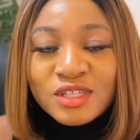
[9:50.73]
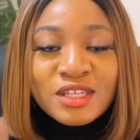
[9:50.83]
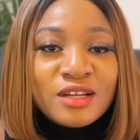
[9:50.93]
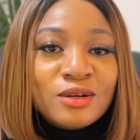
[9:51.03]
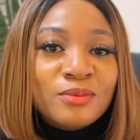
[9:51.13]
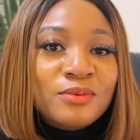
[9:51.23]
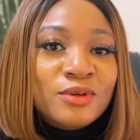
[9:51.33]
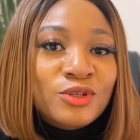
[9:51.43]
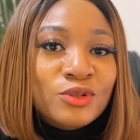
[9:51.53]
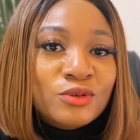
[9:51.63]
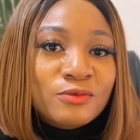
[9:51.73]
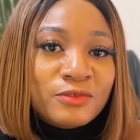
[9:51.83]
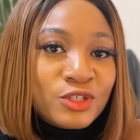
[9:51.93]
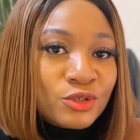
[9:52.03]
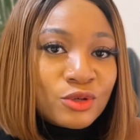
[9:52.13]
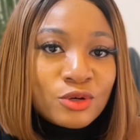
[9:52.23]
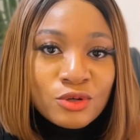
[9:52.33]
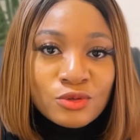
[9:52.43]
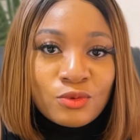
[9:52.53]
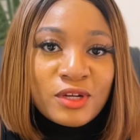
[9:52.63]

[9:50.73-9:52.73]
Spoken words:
to set up video calls,